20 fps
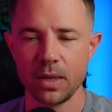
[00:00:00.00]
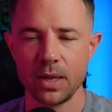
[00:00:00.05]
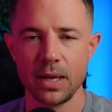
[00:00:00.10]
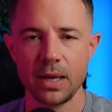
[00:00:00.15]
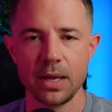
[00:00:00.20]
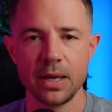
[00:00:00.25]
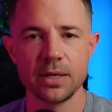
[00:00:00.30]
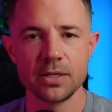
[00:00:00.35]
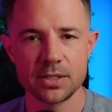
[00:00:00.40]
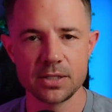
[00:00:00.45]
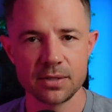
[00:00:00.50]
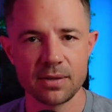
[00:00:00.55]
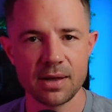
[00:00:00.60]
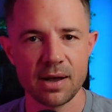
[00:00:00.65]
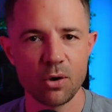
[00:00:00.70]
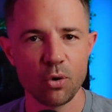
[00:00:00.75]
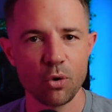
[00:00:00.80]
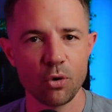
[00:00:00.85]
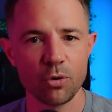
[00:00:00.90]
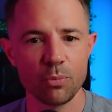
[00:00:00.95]
into that
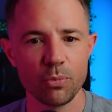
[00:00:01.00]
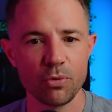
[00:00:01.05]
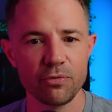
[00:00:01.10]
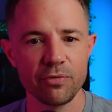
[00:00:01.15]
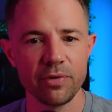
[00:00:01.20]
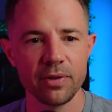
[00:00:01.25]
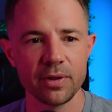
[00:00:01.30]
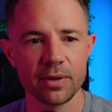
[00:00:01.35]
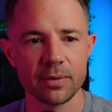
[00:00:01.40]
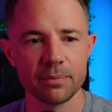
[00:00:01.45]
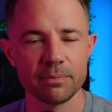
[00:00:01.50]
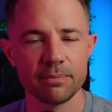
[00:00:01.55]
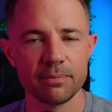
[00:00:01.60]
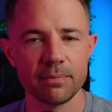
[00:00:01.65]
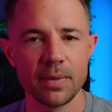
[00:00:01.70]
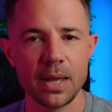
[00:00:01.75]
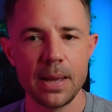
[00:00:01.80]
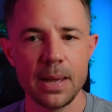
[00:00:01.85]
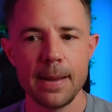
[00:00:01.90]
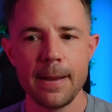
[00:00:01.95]
horrible feeling
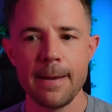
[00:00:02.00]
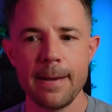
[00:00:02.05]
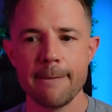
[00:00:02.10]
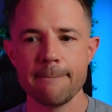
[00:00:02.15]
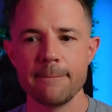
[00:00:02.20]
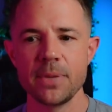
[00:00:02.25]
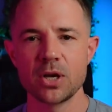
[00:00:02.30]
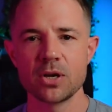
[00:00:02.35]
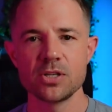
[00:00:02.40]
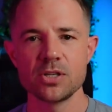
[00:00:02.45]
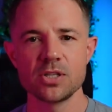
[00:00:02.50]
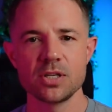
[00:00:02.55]
because